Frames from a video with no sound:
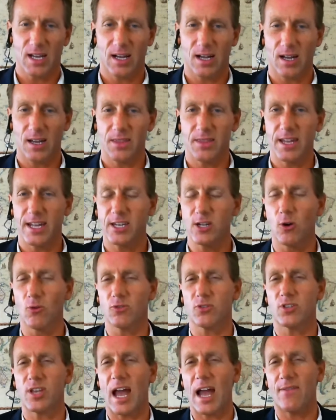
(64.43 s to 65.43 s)
They
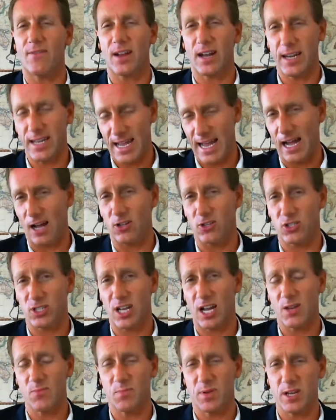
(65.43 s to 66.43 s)
don't have any
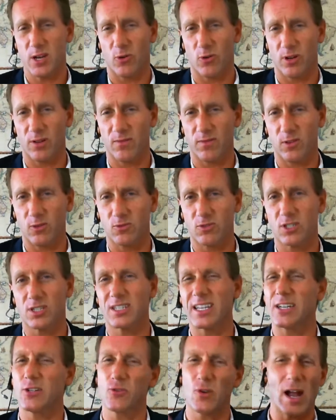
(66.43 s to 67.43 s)
outside peer influences.
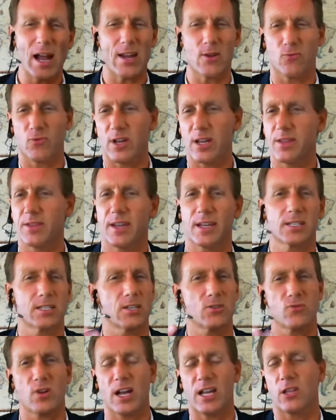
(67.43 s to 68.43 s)
They try and read things. They
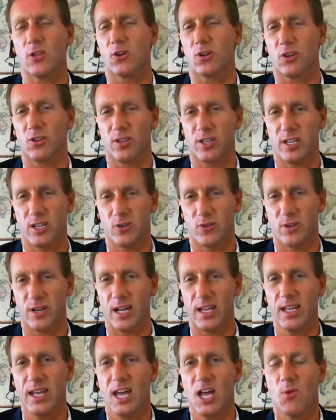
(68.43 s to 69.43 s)
try and look on the
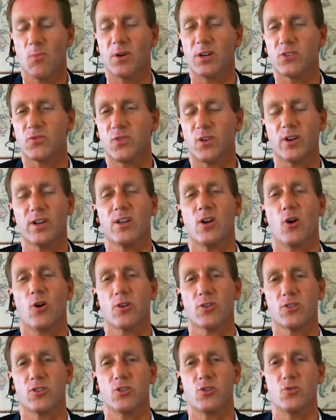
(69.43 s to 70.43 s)
internet, but it's very
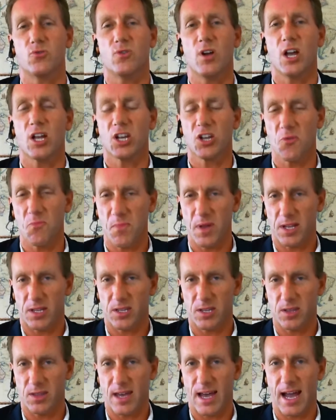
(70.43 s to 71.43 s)
hard to
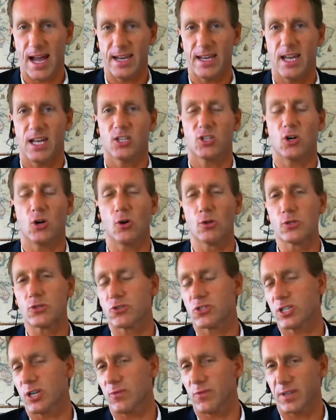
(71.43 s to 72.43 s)
commit to that, to hold
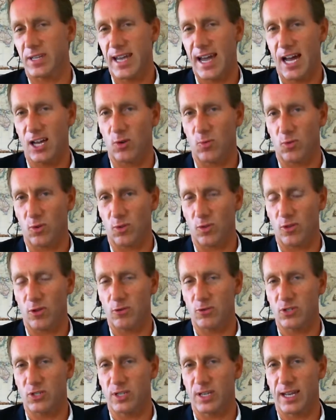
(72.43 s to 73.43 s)
yourself accountable to
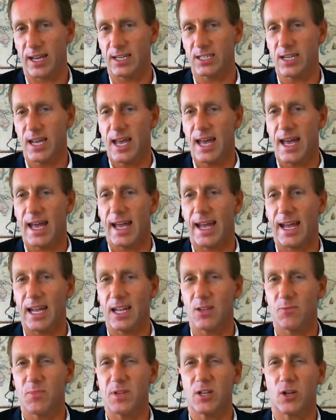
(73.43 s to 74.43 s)
those things.
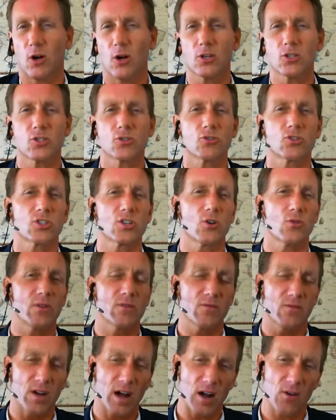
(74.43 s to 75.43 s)
And because they're so
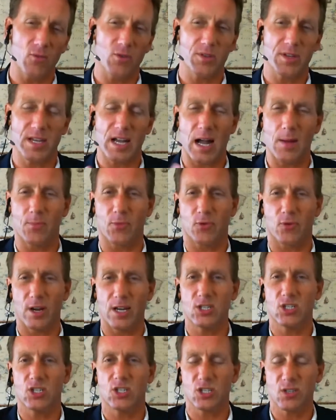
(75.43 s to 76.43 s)
involved with the
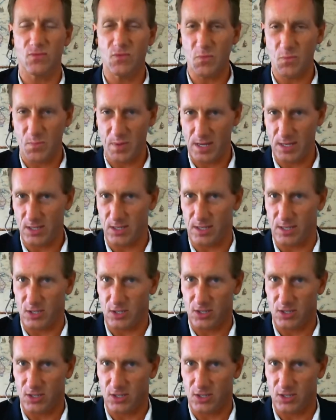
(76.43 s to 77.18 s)
operations of the business,